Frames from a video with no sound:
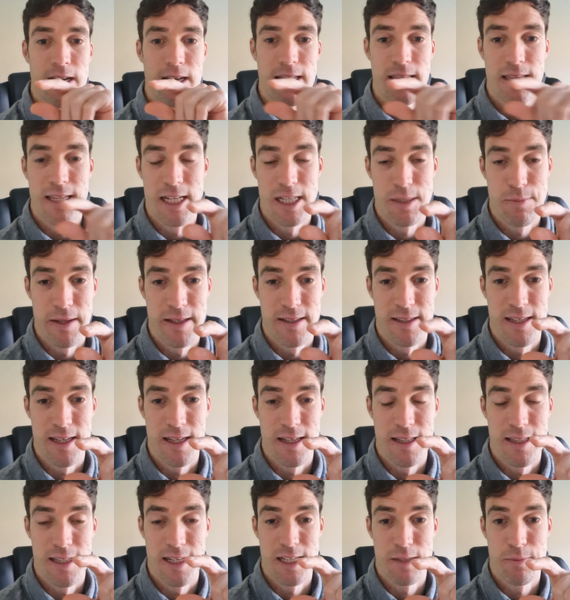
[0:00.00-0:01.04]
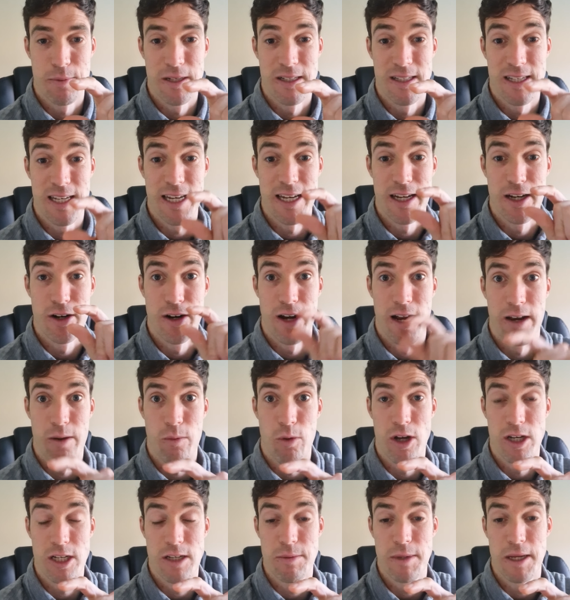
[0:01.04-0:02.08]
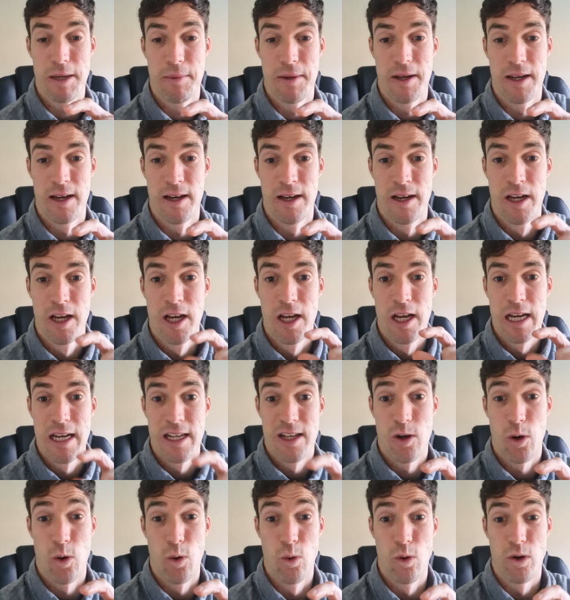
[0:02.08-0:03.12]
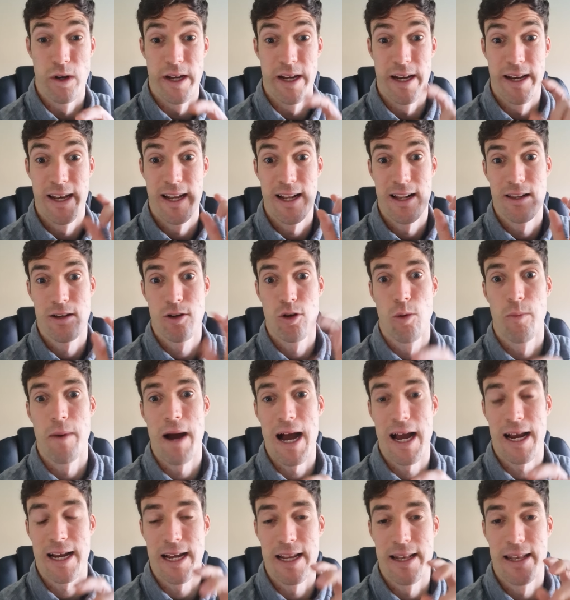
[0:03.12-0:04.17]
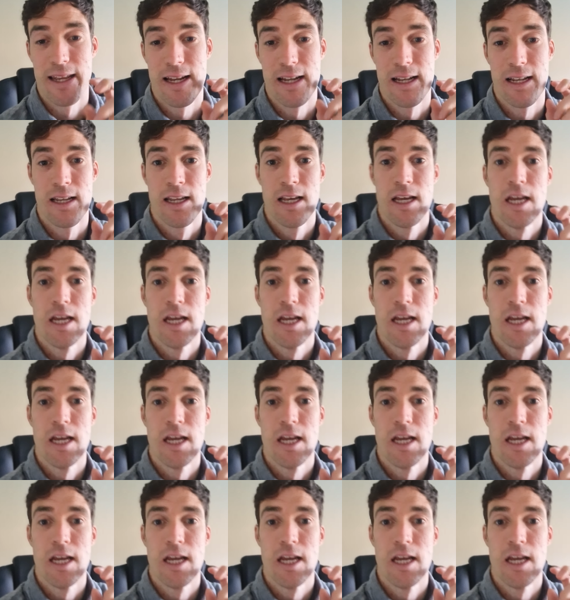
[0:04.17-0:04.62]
this bit's here, and I want to be able to hold it. And they'll go back and they'll